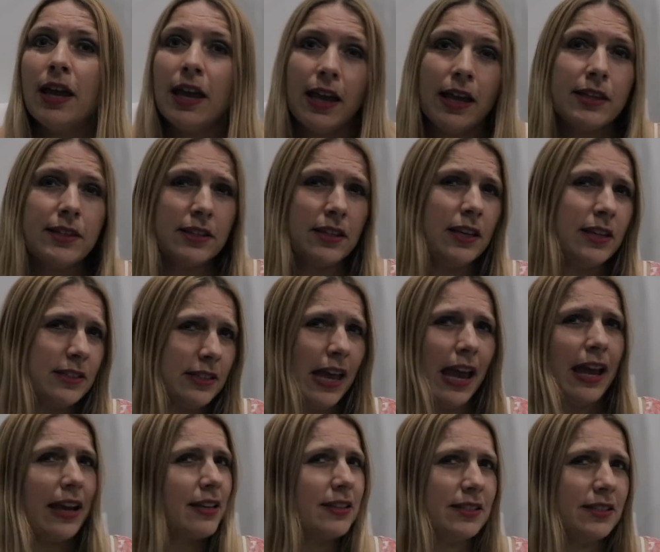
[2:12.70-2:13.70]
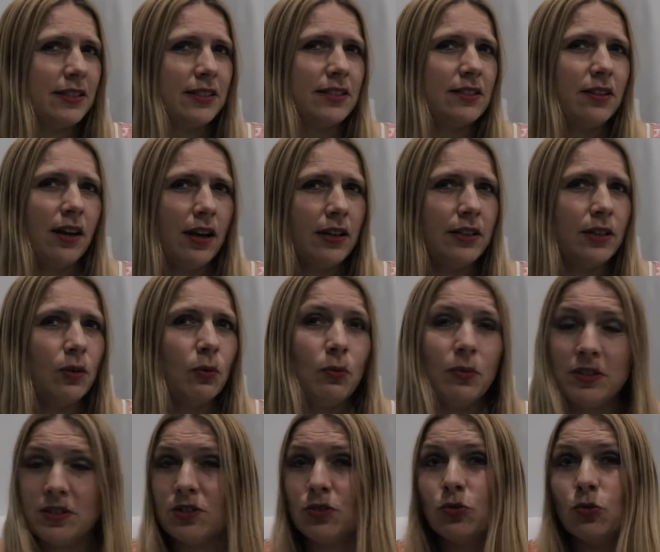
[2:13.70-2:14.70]
It is actually starting
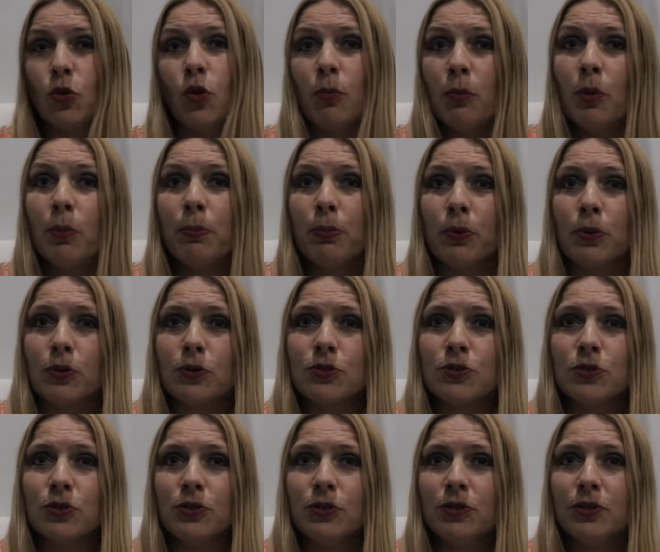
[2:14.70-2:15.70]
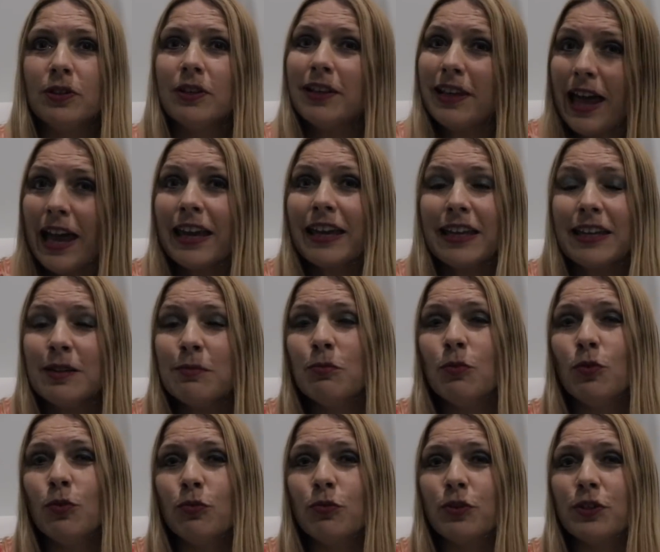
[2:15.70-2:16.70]
as a normal person, like in a
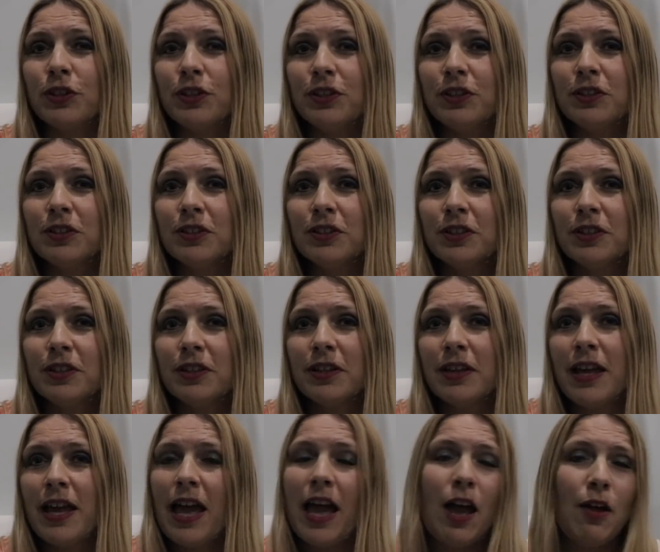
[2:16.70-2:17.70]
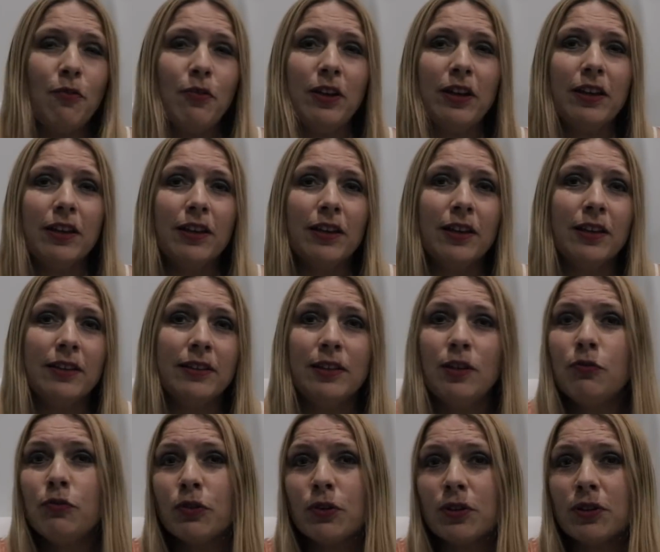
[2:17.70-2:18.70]
movie, having
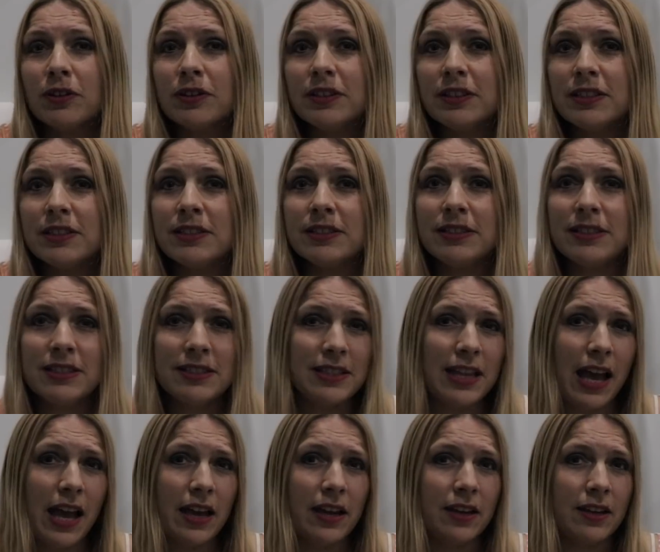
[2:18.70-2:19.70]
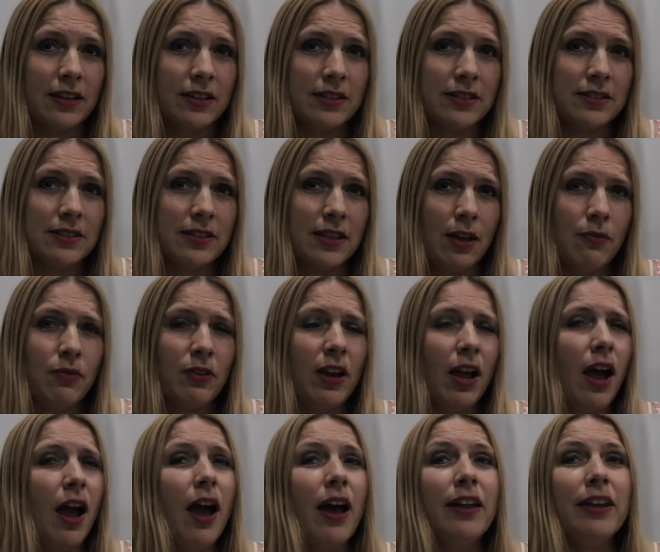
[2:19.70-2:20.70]
difficulties, desires, having
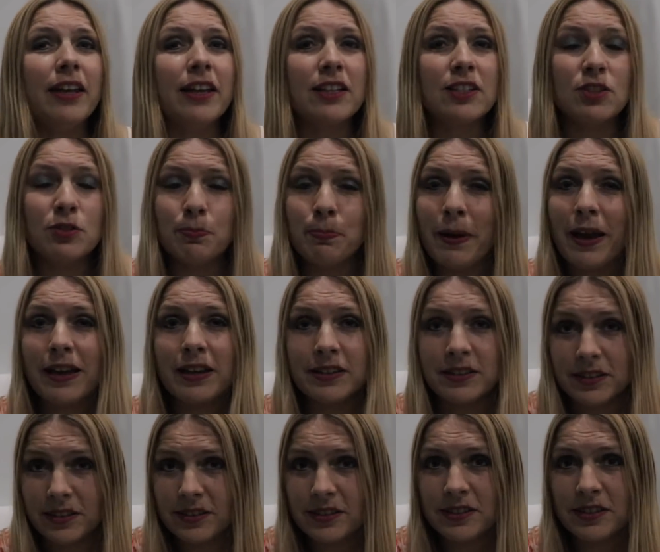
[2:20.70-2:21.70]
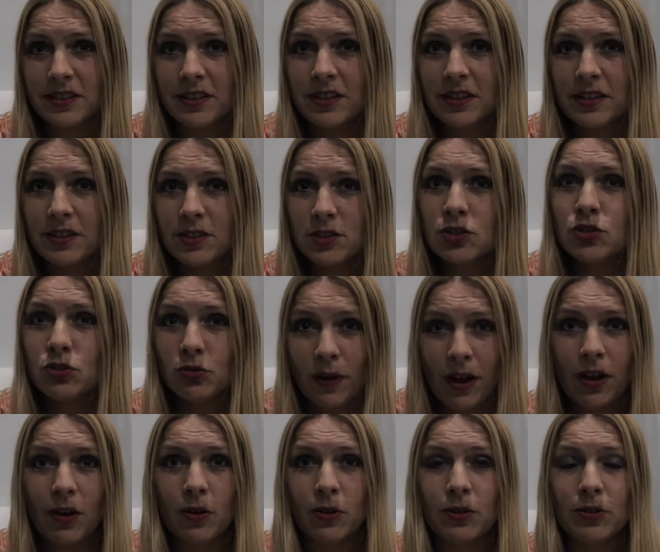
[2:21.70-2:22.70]
unexpected
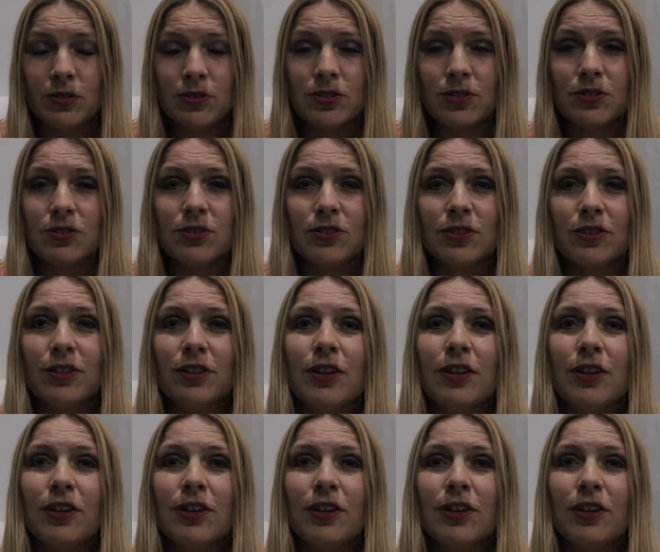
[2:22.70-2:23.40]
struggles,